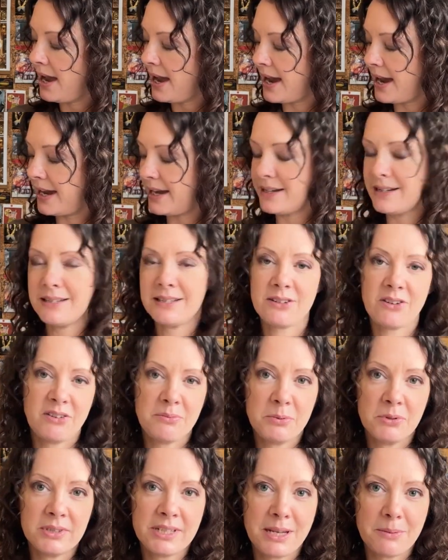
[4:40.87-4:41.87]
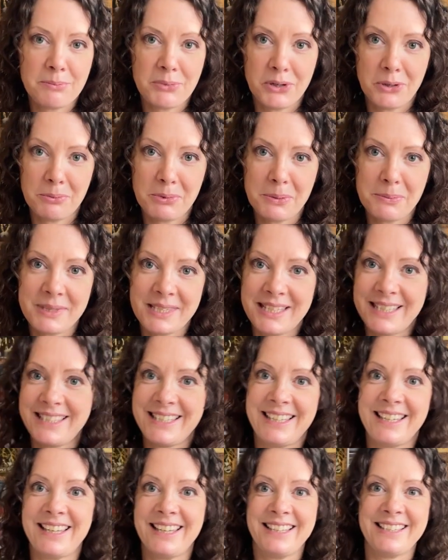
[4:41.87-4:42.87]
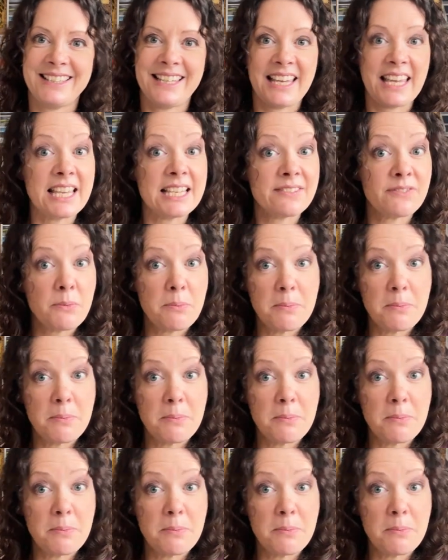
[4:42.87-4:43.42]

and I put down Birmingham City tickets for